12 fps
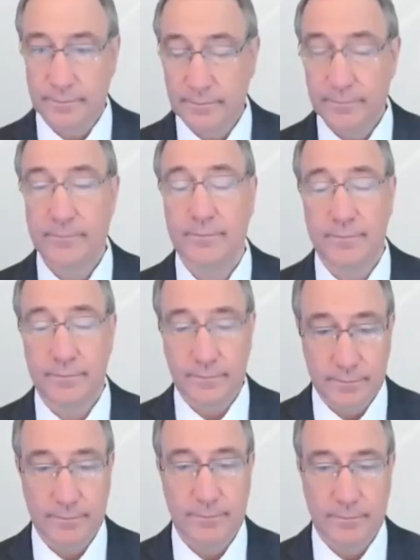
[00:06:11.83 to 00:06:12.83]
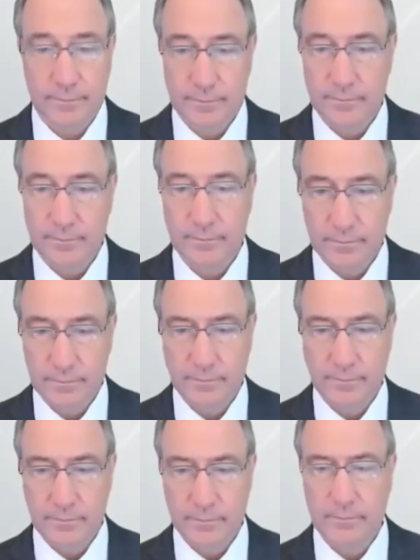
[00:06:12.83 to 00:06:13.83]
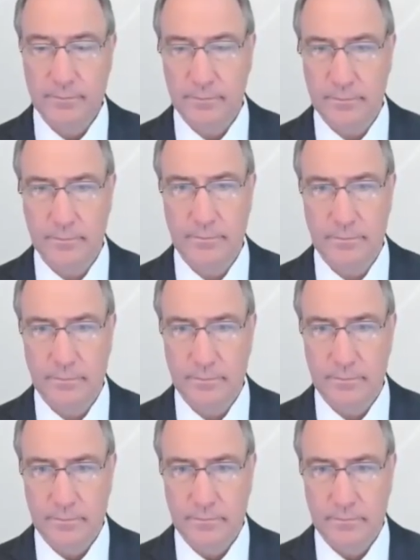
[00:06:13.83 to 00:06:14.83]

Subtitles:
This person isn't speaking.